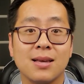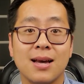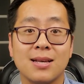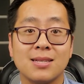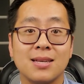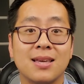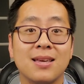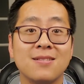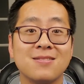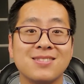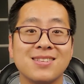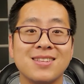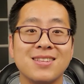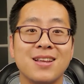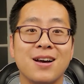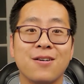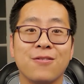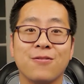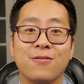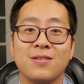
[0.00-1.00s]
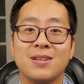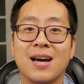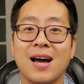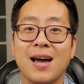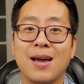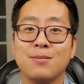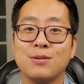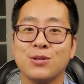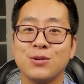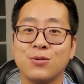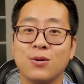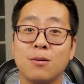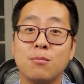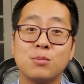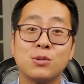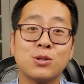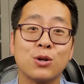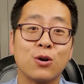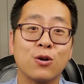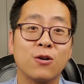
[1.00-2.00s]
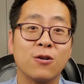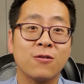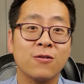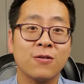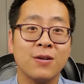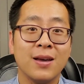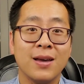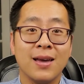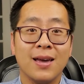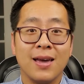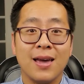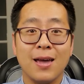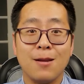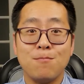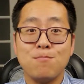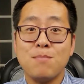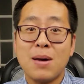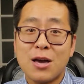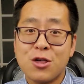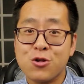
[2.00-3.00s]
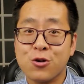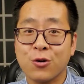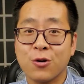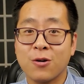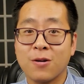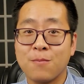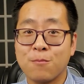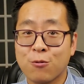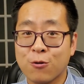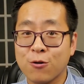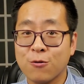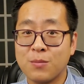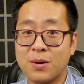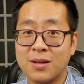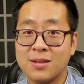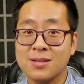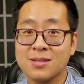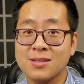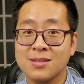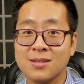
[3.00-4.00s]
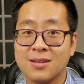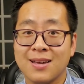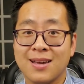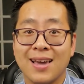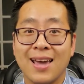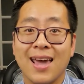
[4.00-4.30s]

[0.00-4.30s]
as it gives enough time to observe and measure improvements.